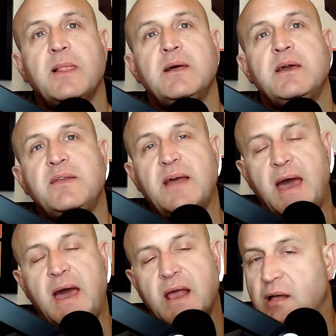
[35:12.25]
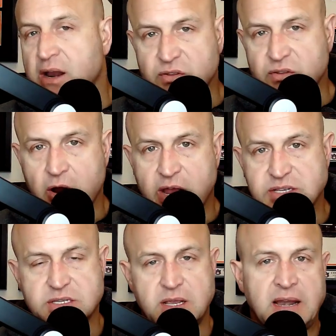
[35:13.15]
He's had a lot of
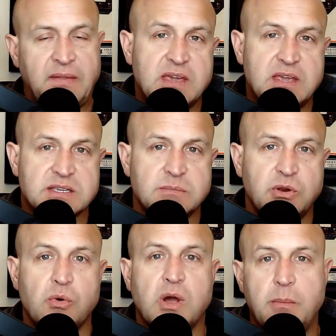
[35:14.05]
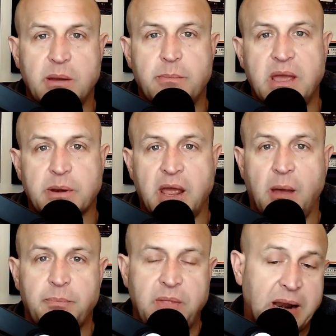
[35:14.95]
targets, and I think he's someone who'll come in and be able to
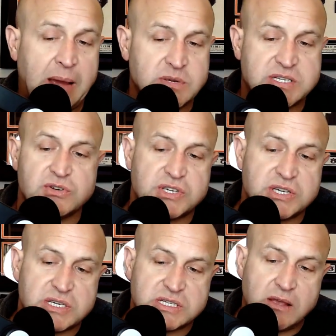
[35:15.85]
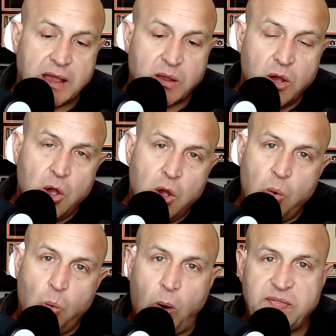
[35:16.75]
help them. But I'm just interested to see like
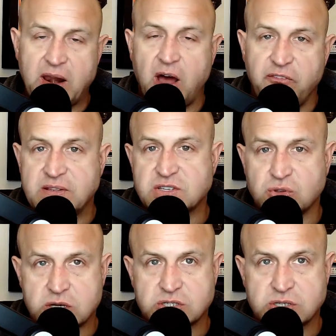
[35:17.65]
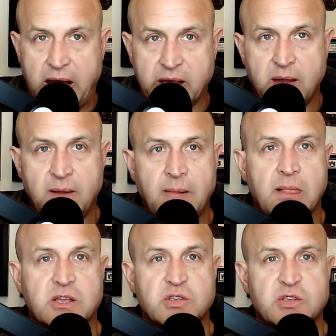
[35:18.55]
what that offense looks like,
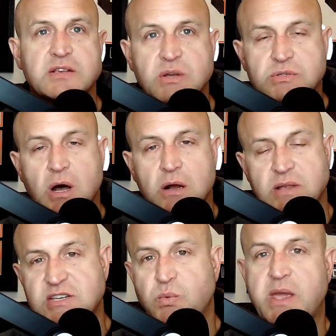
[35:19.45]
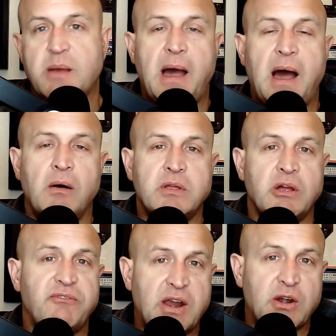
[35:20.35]
because we also talked last week about
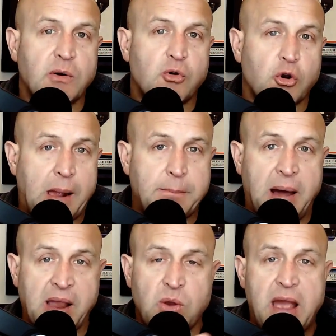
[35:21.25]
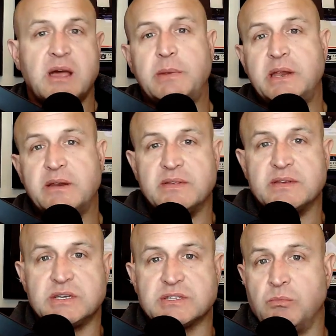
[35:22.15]
Vanderbilt quarterback Mike Wright coming into this
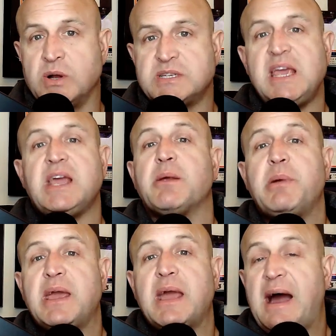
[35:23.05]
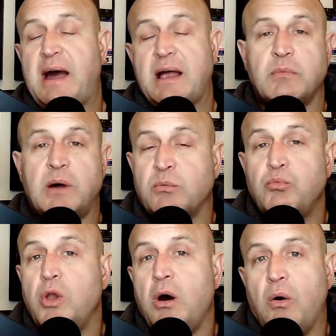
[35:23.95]
system. What's he going to be? I
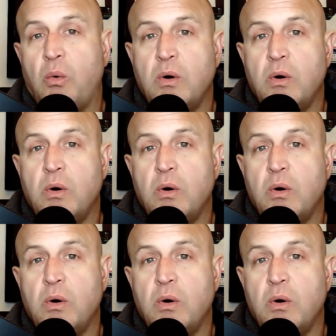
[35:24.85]
don't know.